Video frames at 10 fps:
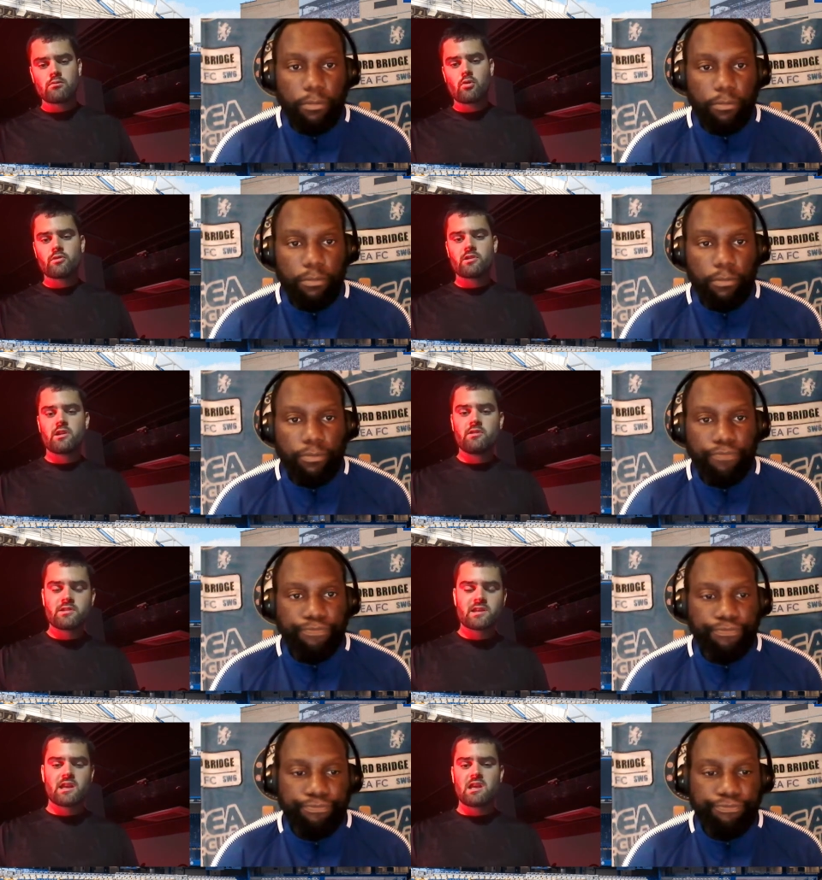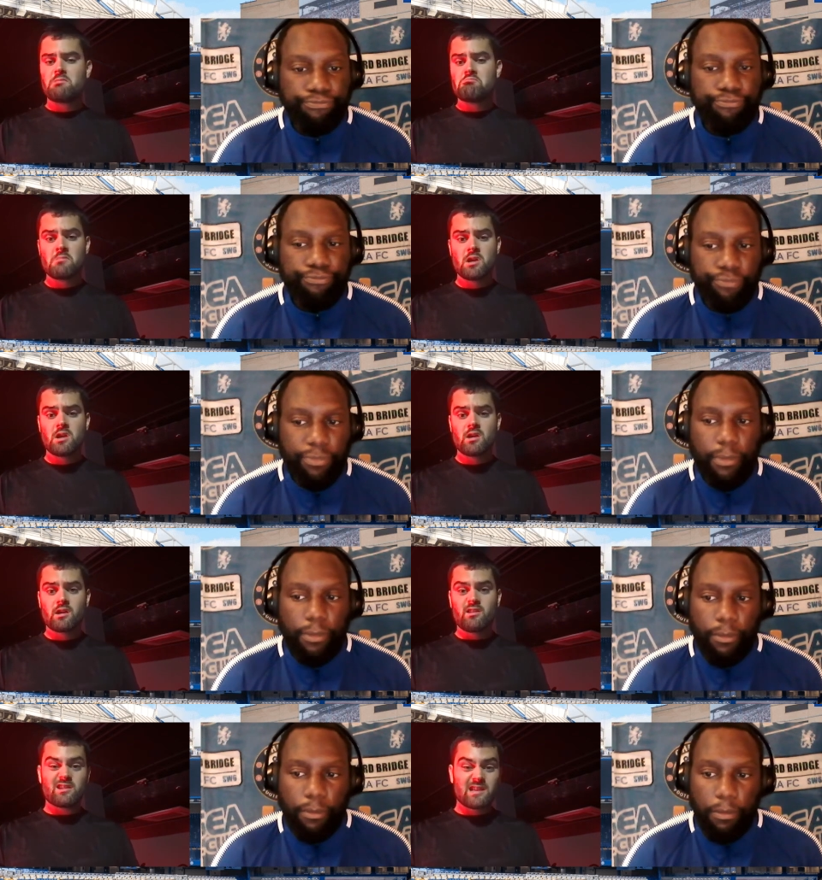Speaker 1: or can you see
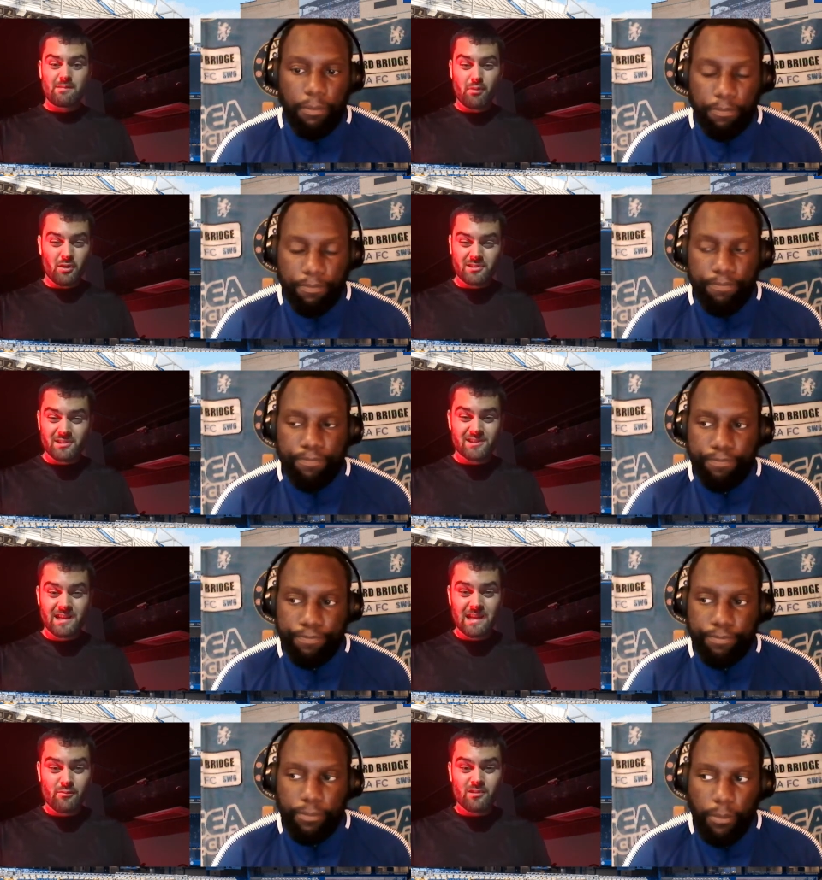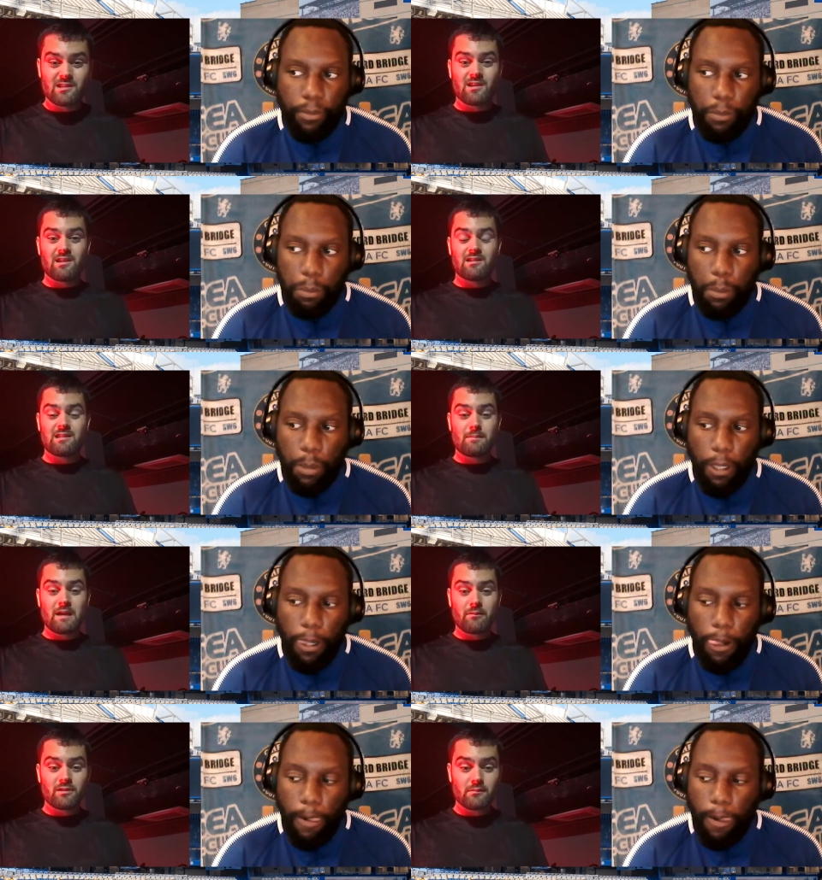can you see Potts hmm. just sticking with the the
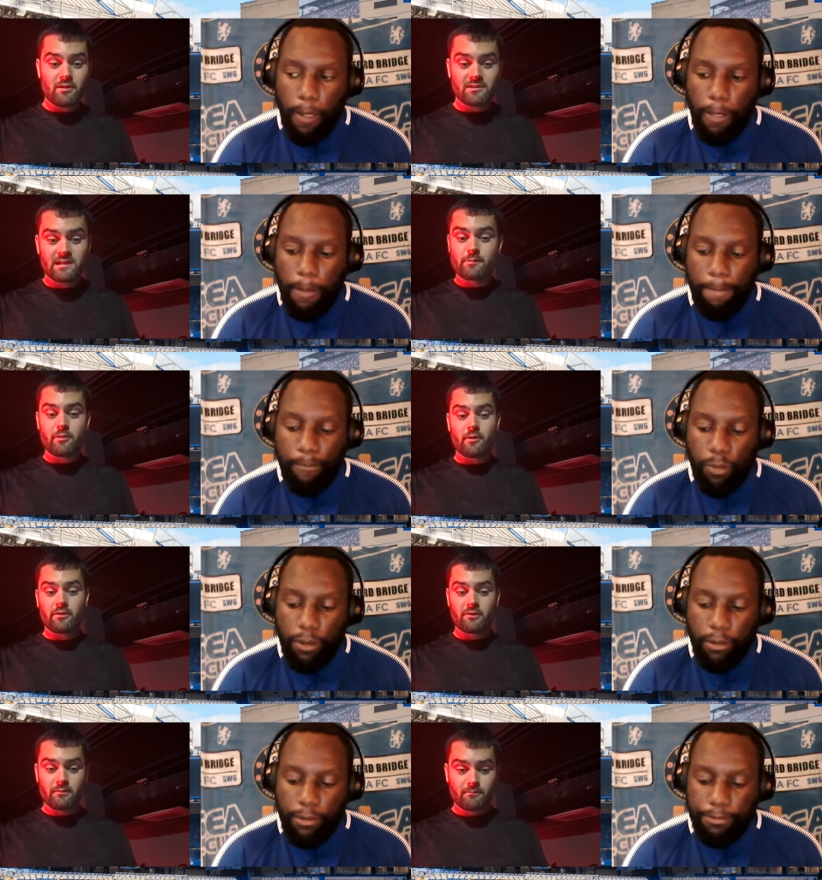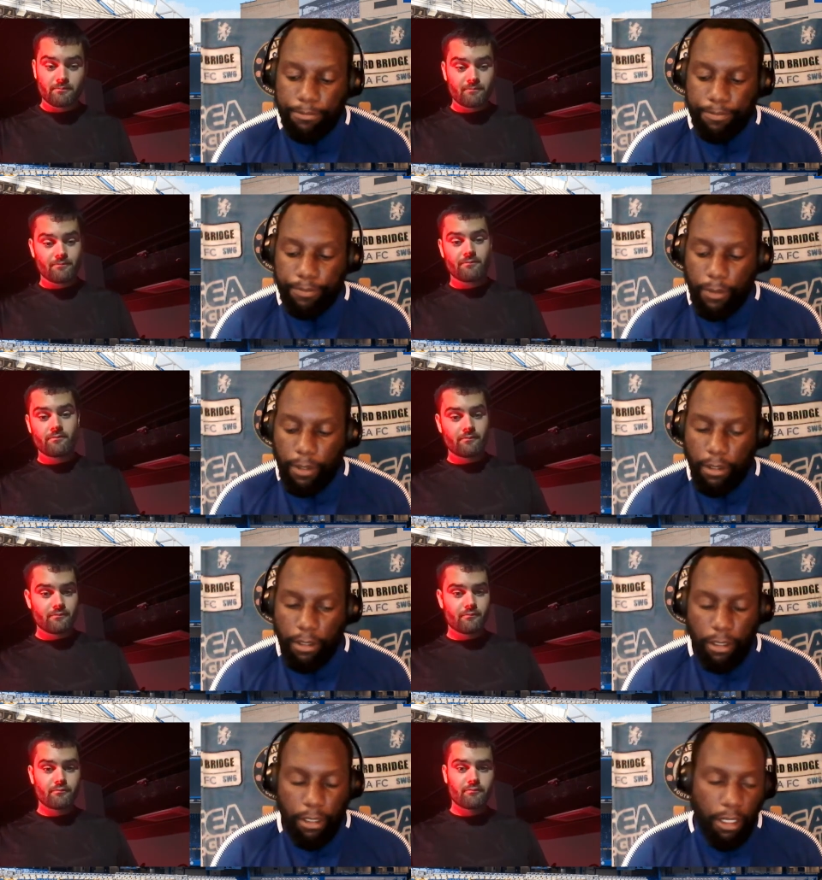man with the most experience?
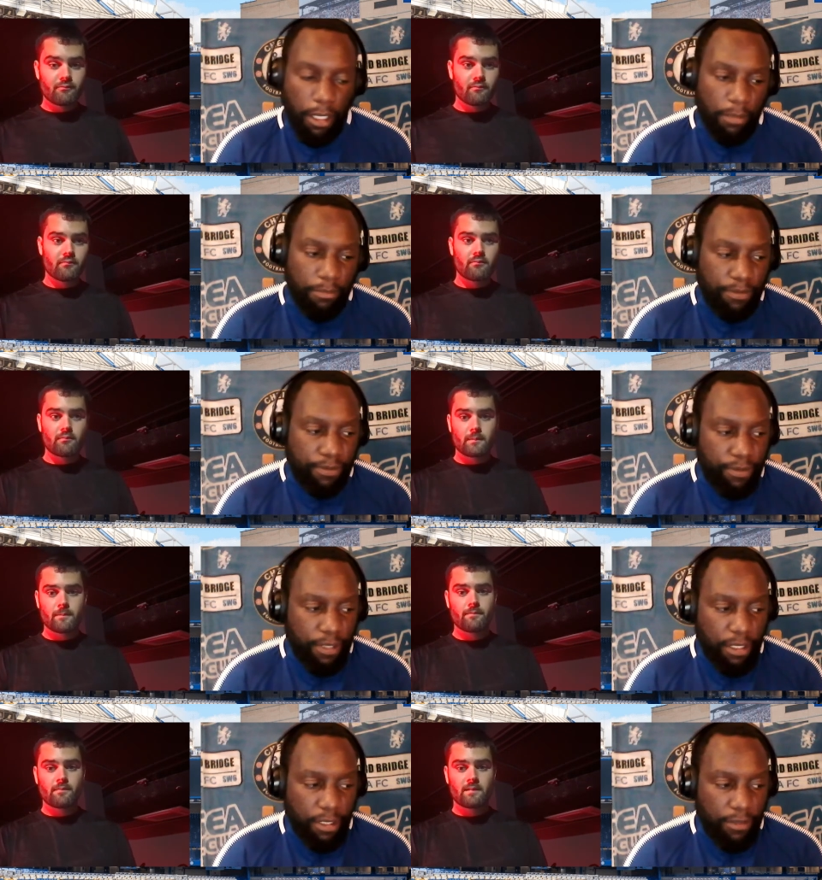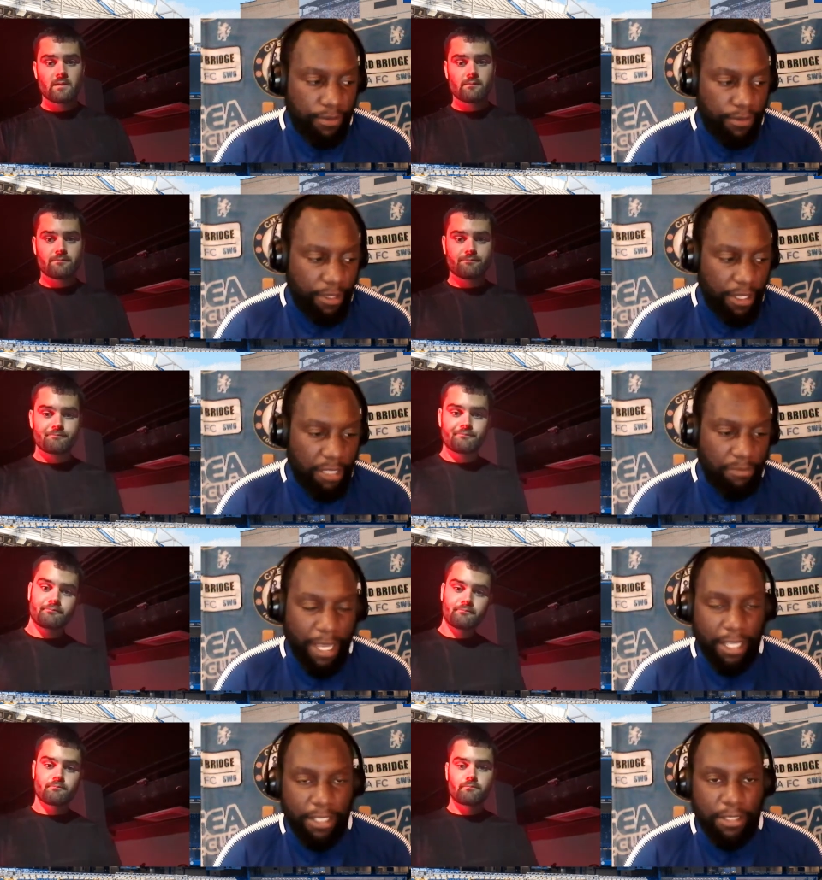
Speaker 2: Um, he's
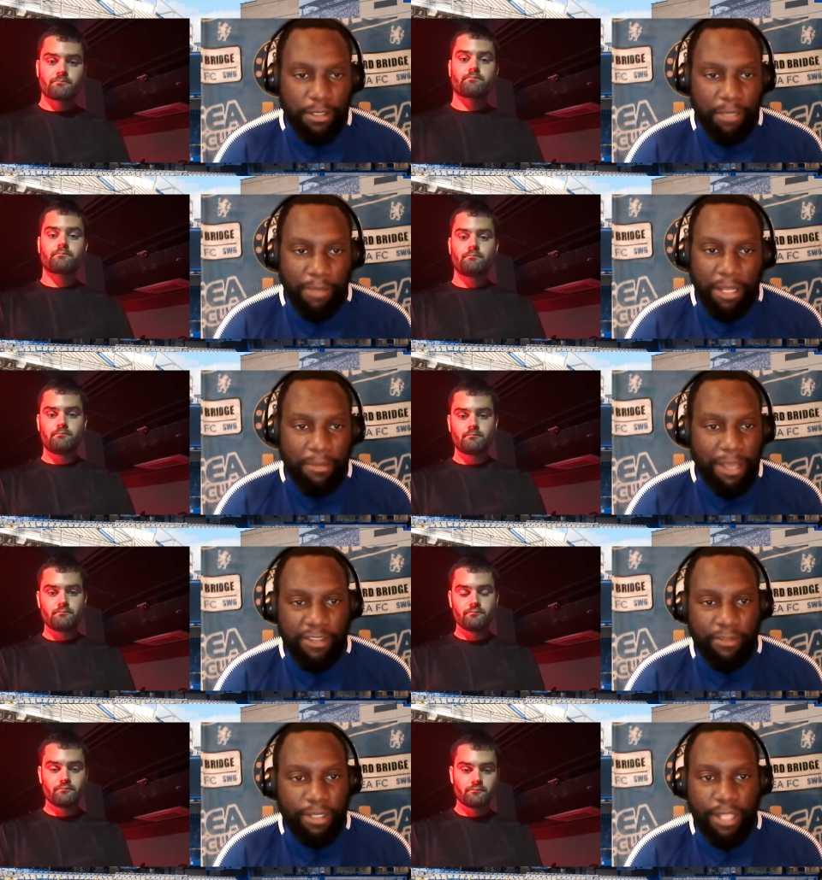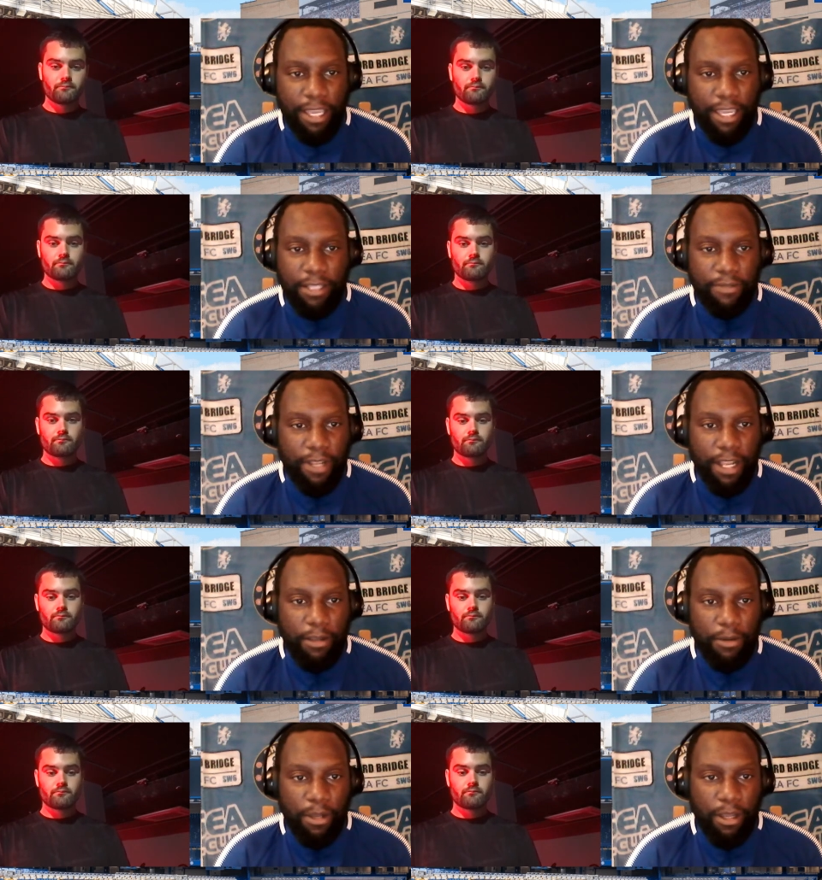made he made a massive mistake in
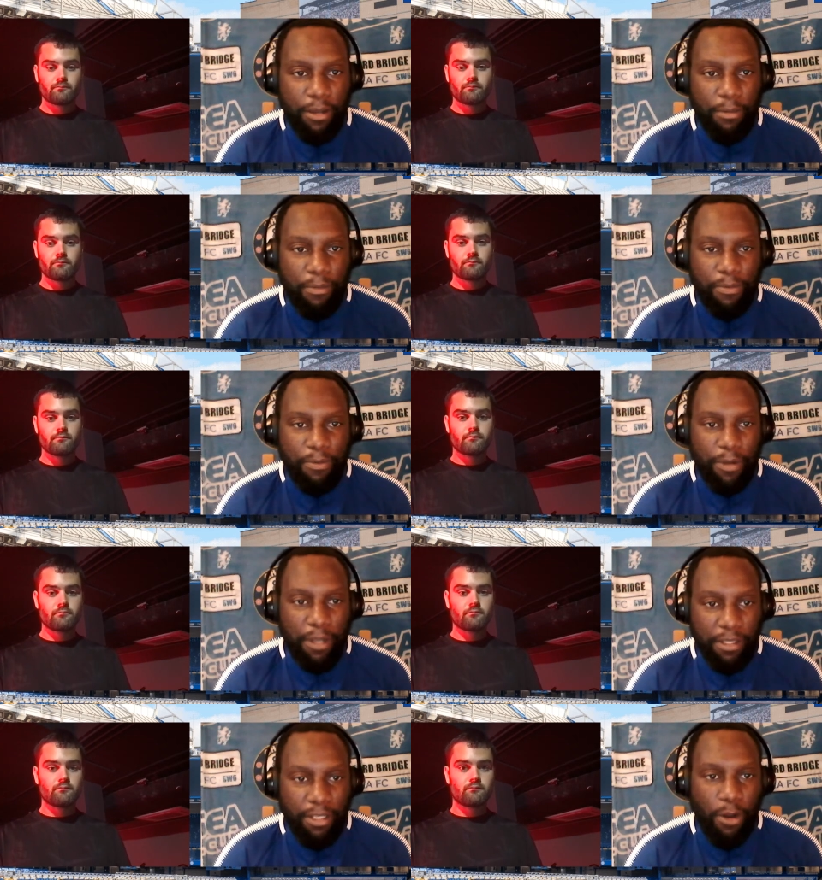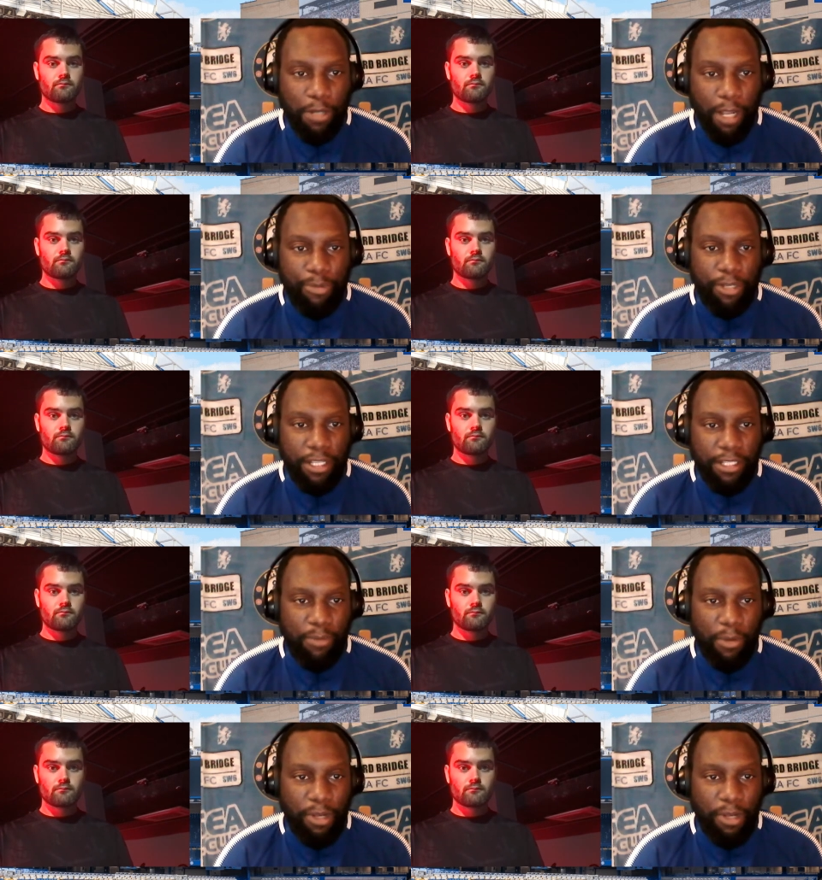Villa. Um, the goal that I predicted when